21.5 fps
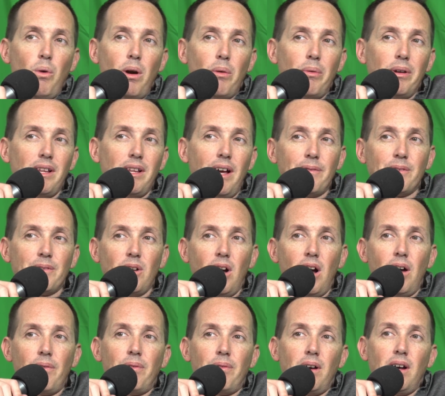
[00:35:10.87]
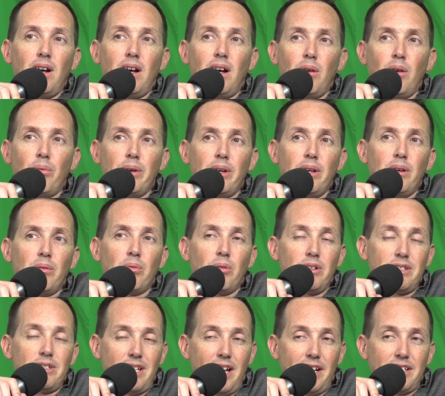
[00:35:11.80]
where we left off, we
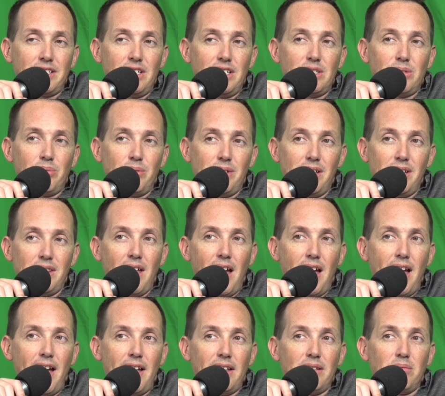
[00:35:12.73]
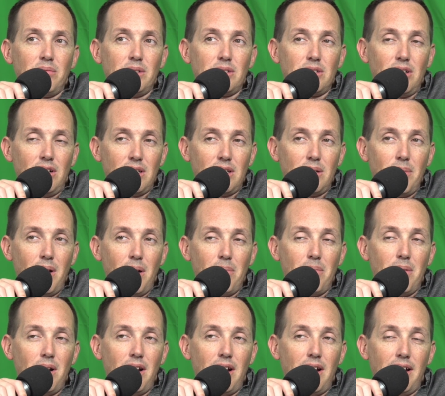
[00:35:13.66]
were in Texas. We did that. We talked
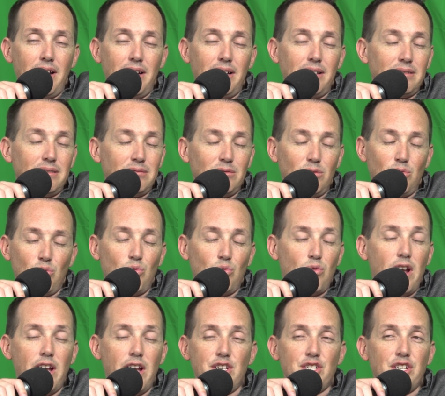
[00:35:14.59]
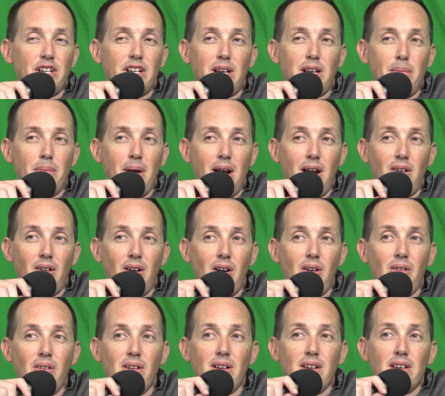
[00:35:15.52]
about my raging
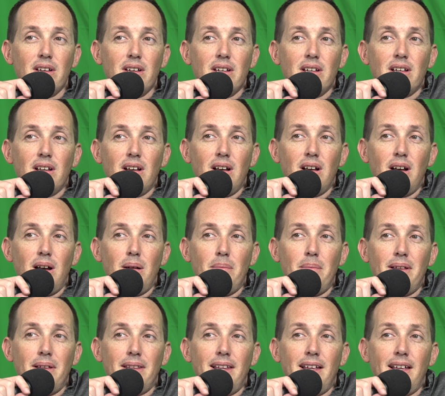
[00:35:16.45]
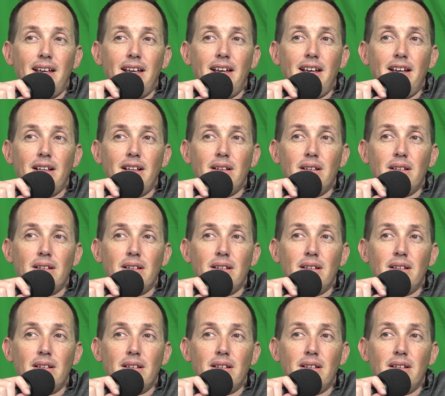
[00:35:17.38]
Camaro, and then